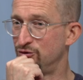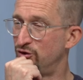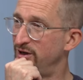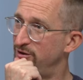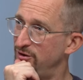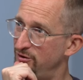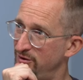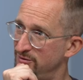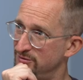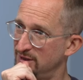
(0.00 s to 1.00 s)
of trade
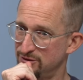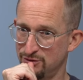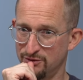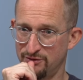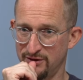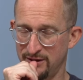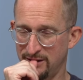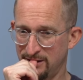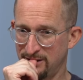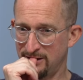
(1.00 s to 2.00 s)
unions, that sort of
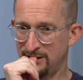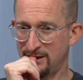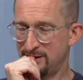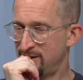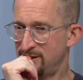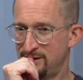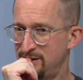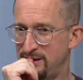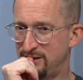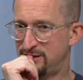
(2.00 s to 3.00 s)
thing.
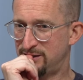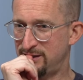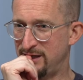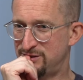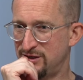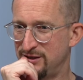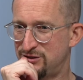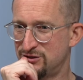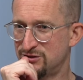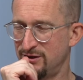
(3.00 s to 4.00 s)
It's
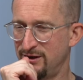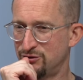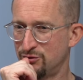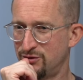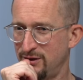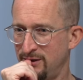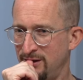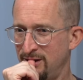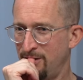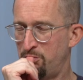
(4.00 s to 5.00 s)
just a natural thing.
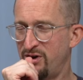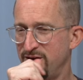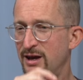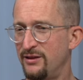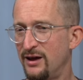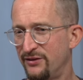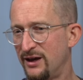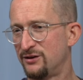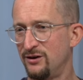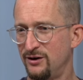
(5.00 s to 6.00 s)
But yeah,
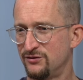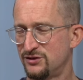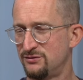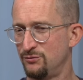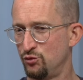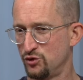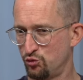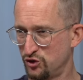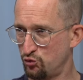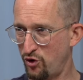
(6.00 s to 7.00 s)
that kind of
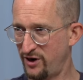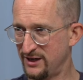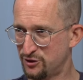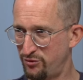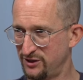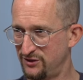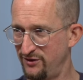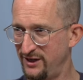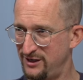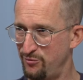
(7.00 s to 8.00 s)
was one aspect of
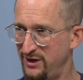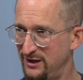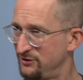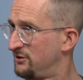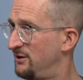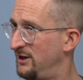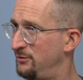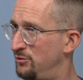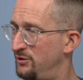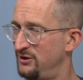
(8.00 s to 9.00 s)
leading me out of the
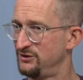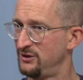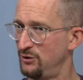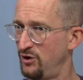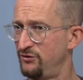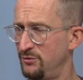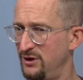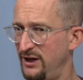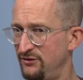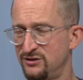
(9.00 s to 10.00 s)
Labour Party and away from the
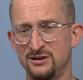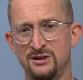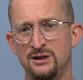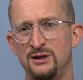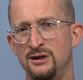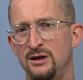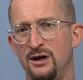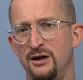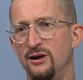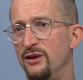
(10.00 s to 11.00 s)
left.
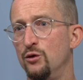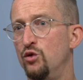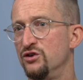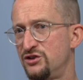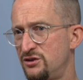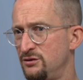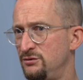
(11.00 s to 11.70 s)
Another was